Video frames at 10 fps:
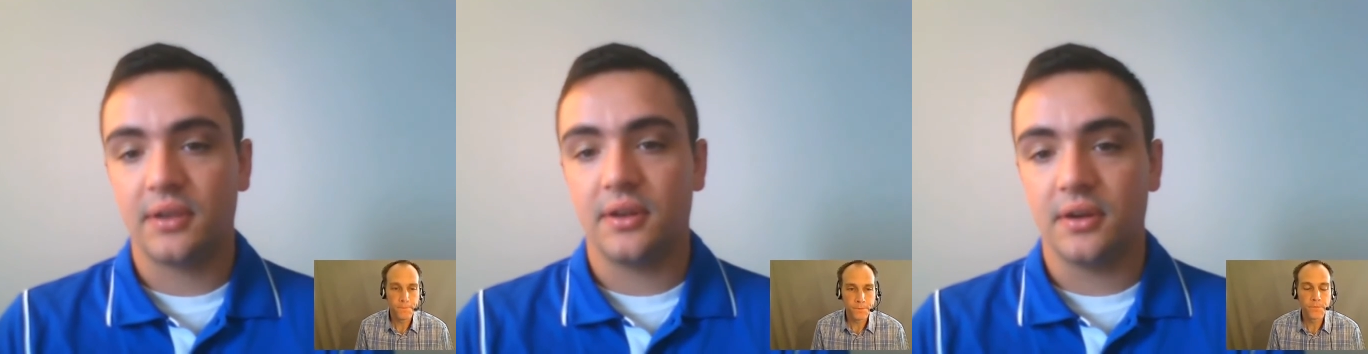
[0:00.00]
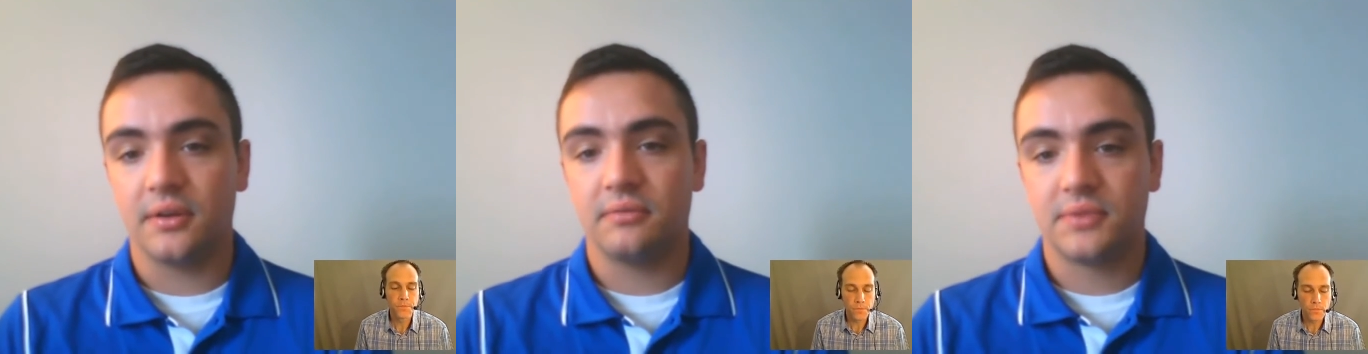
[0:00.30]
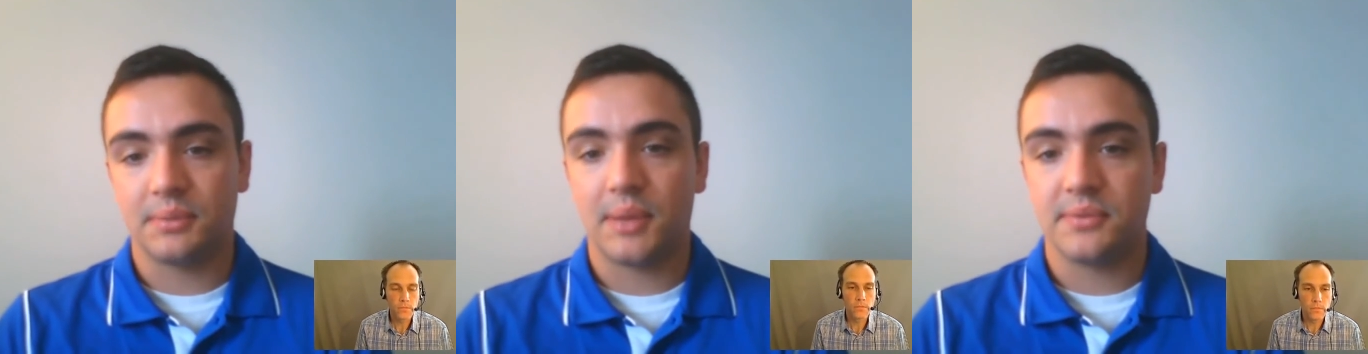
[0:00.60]
Speaker 1: You know,
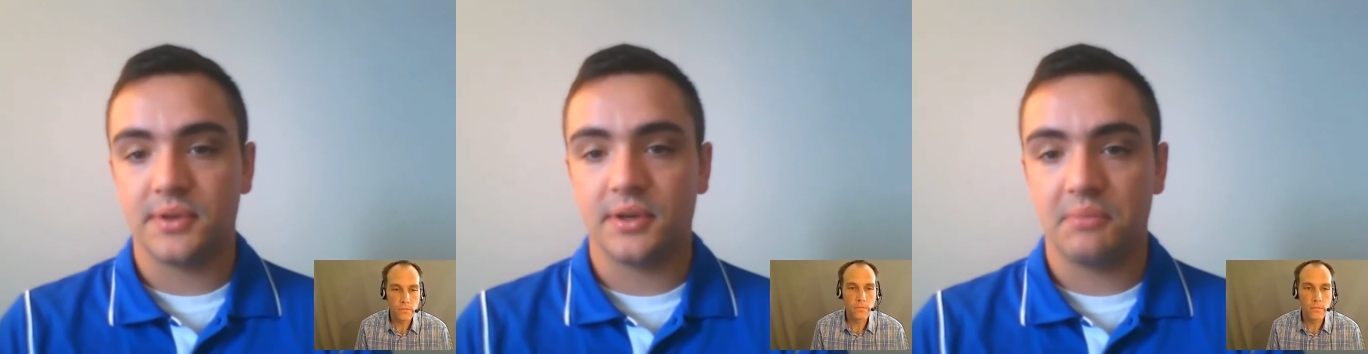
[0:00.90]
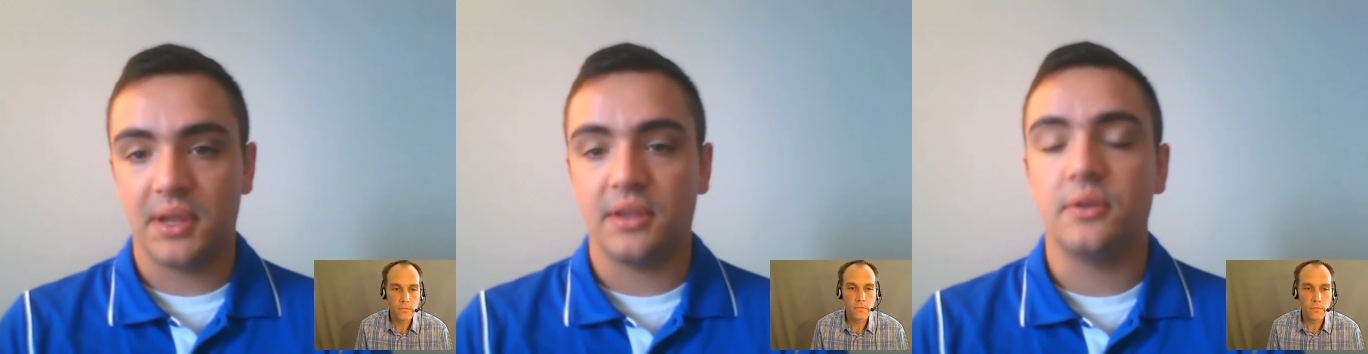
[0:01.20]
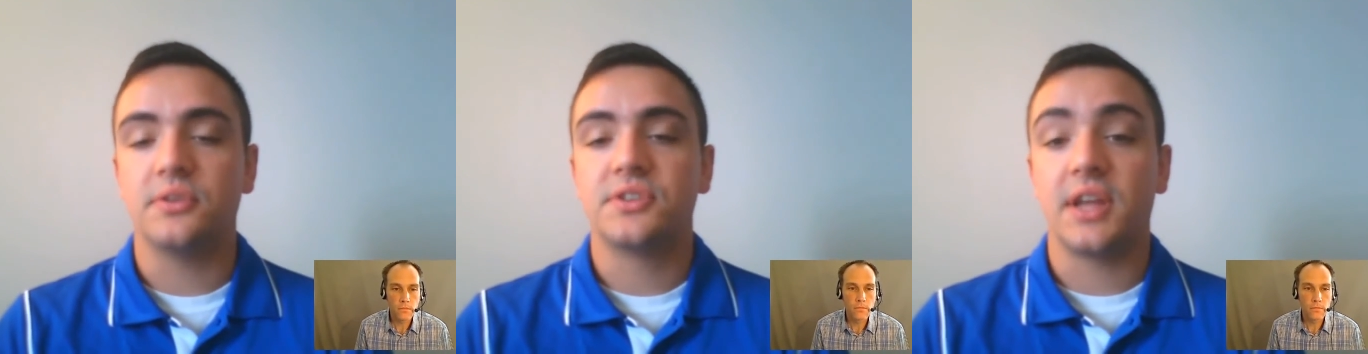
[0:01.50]
sometimes they're making
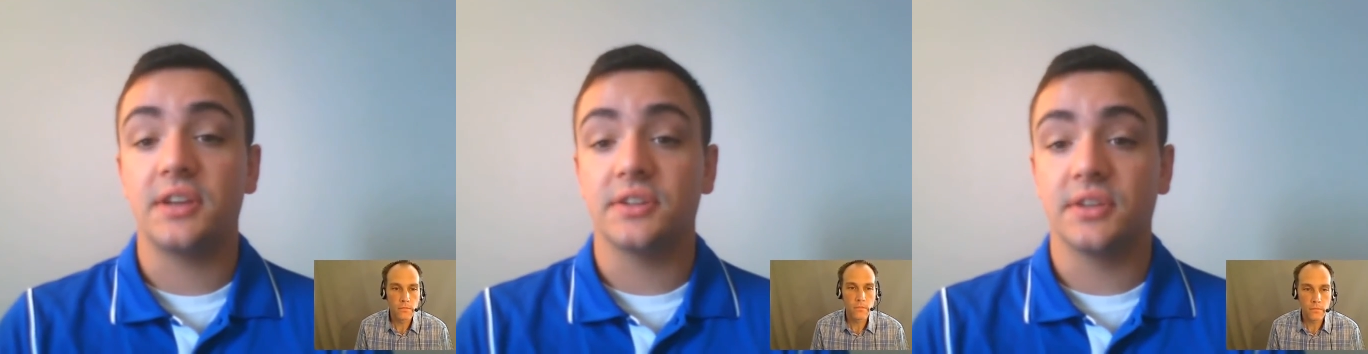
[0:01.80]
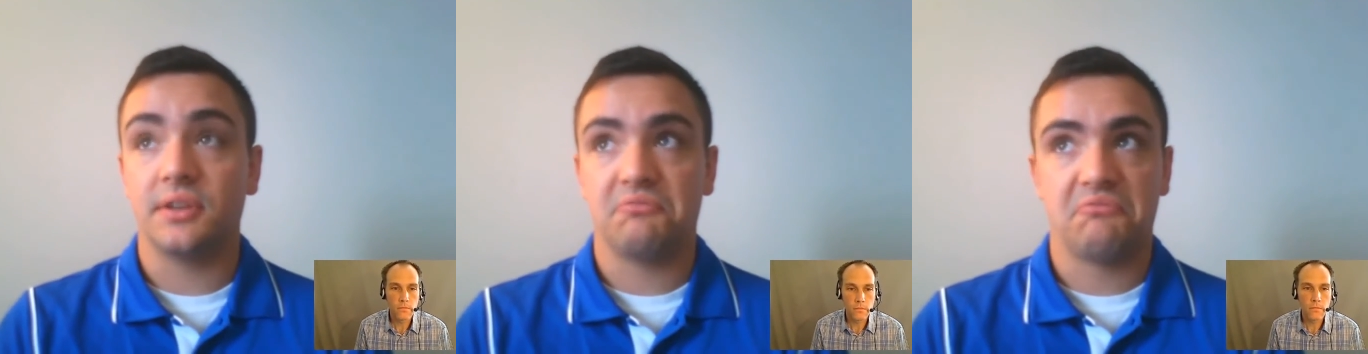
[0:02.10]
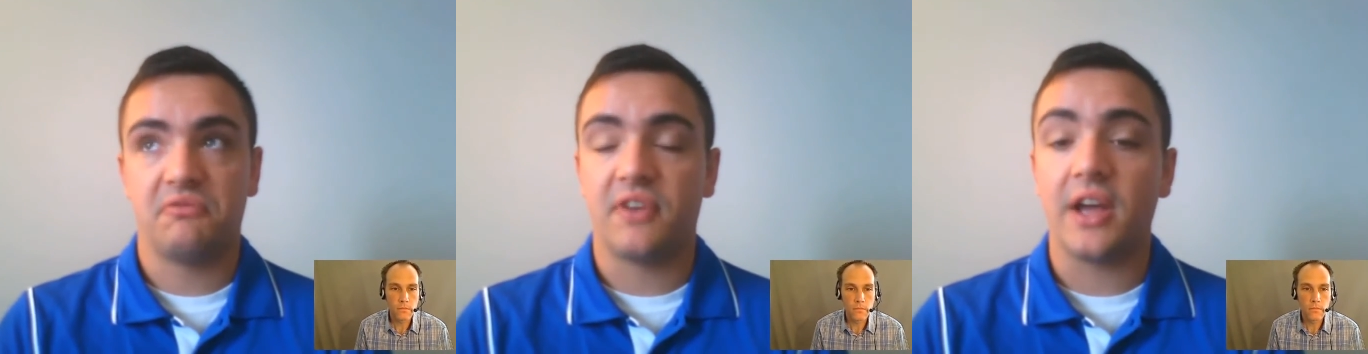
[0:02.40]
huge changes in
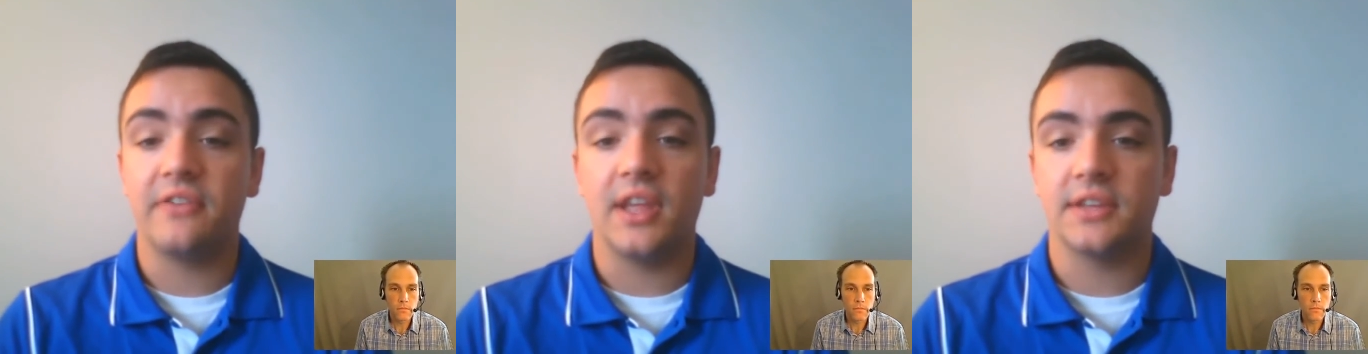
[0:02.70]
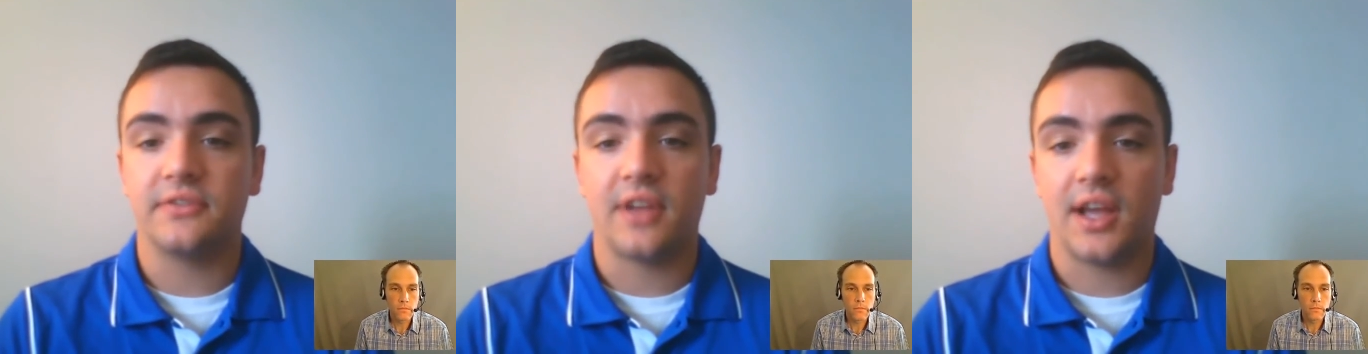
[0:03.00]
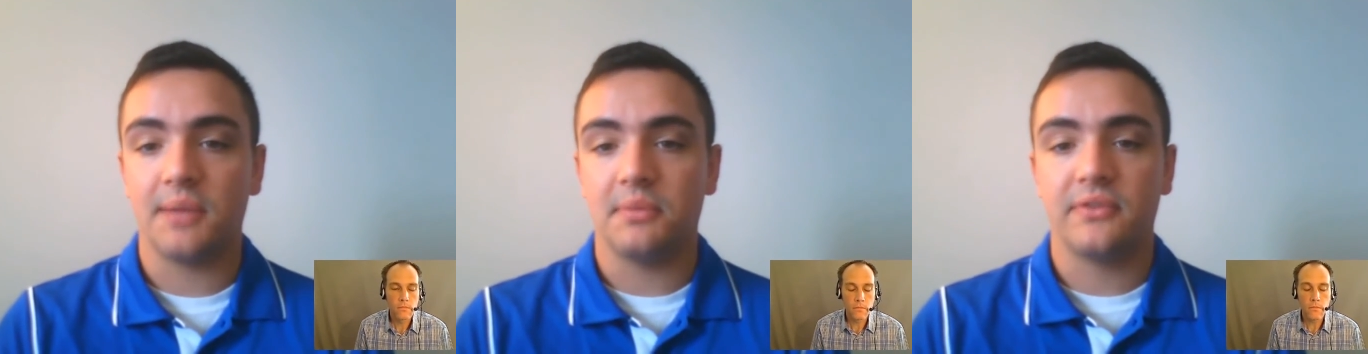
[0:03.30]
five days of
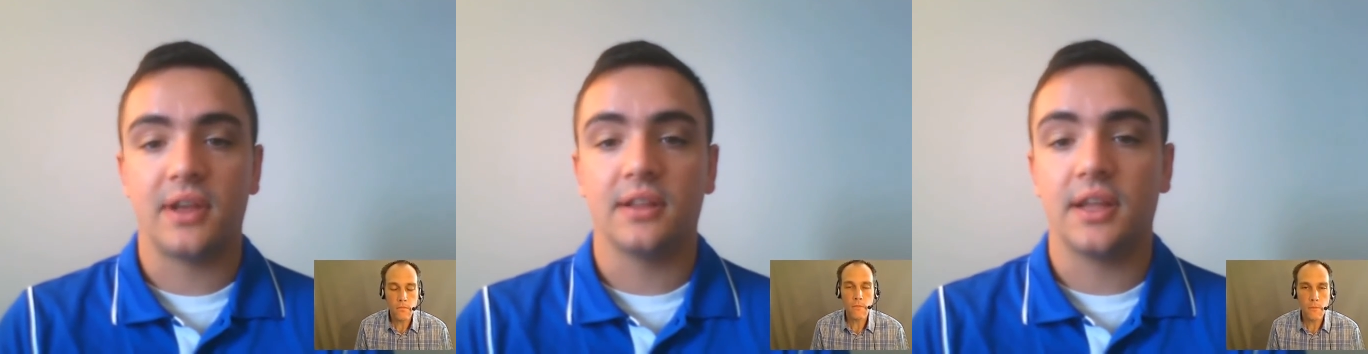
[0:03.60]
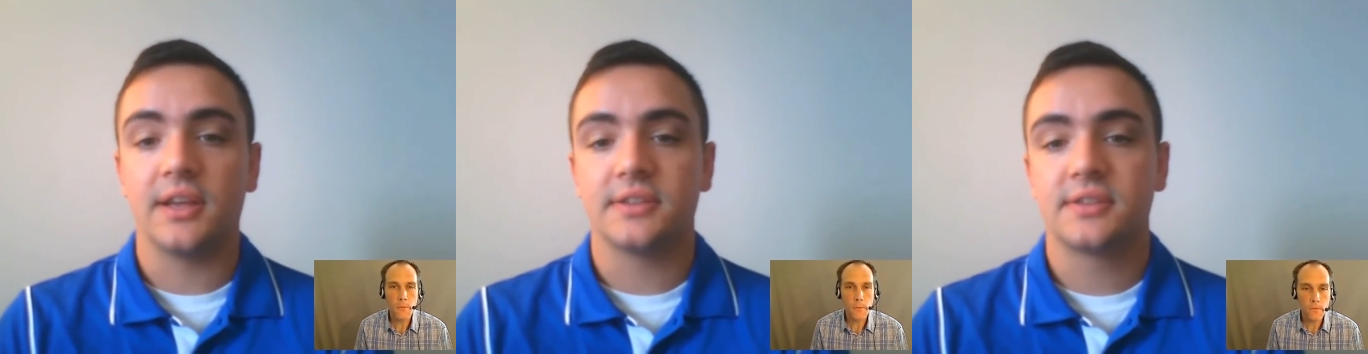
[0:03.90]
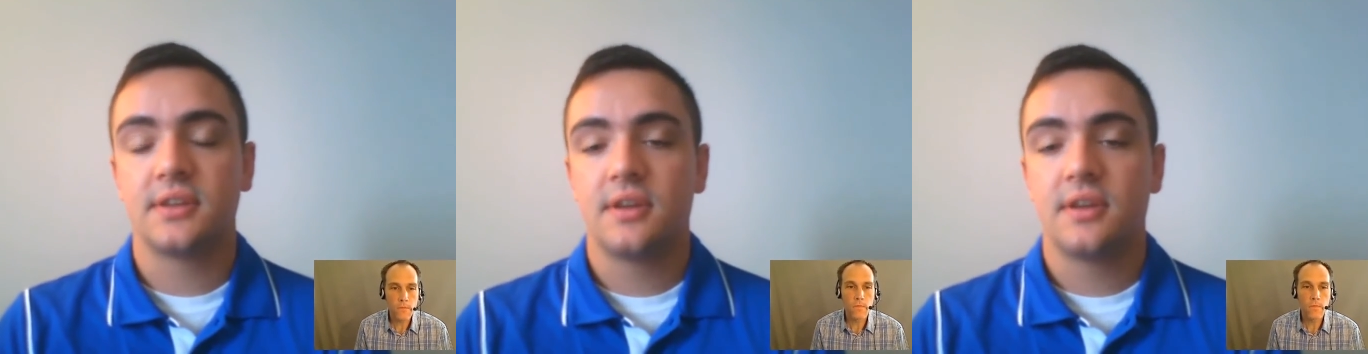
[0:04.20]
time, if not less,